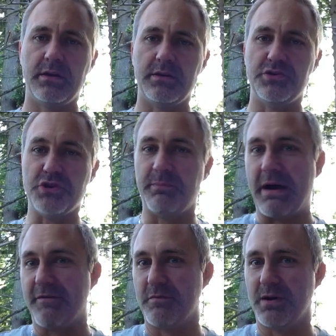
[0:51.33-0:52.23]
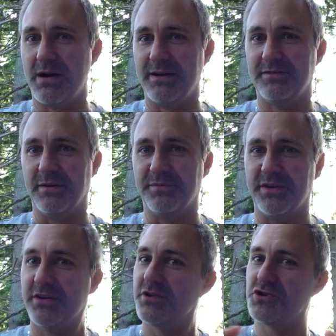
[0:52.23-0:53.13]
jump out from behind
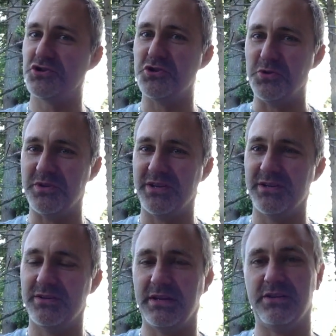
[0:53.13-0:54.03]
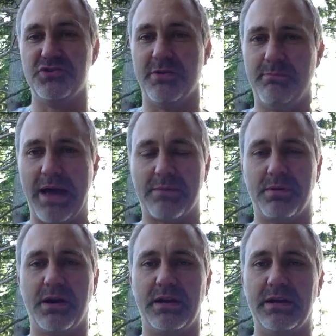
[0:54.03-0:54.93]
something, shoot, and jump back
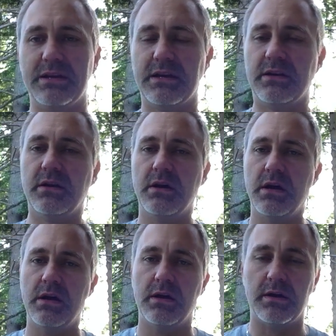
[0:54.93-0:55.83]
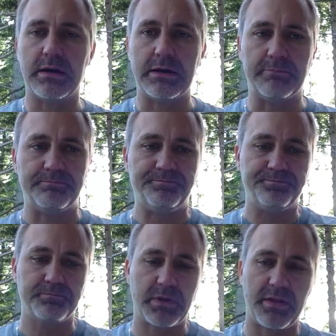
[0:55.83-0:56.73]
behind it again. Um,
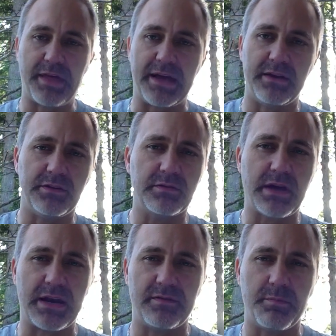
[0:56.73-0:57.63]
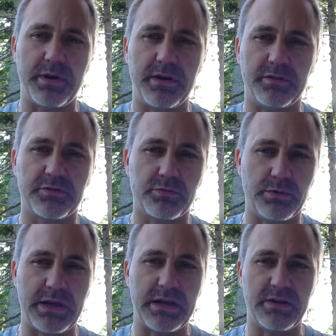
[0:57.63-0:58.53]
that is kind of limited on
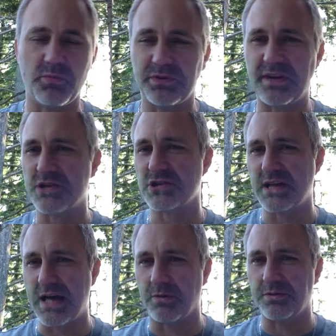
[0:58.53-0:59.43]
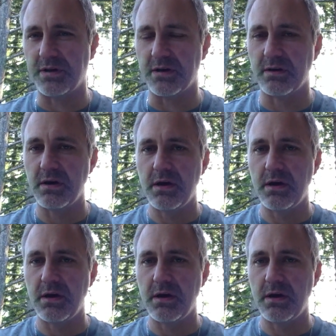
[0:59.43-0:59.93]
terrain and what's actually out there,